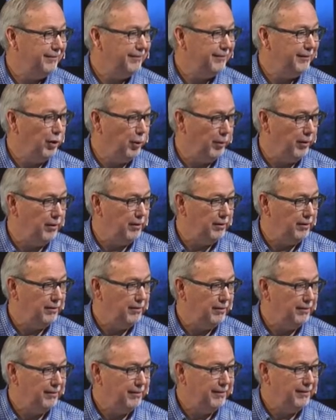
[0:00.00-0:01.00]
Uber?
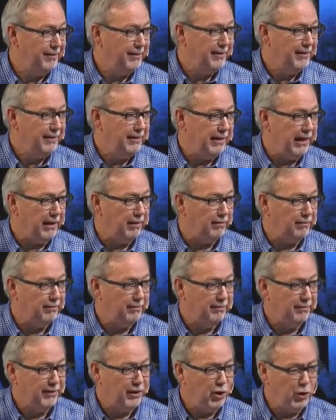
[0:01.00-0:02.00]
Yeah.
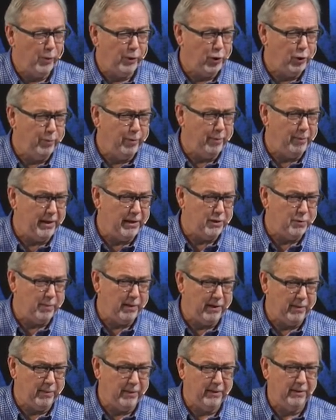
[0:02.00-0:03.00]
Do you know what Uber means,
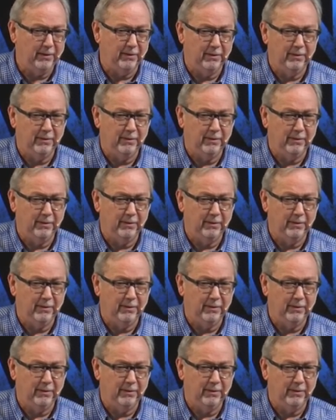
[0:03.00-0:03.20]
by the way?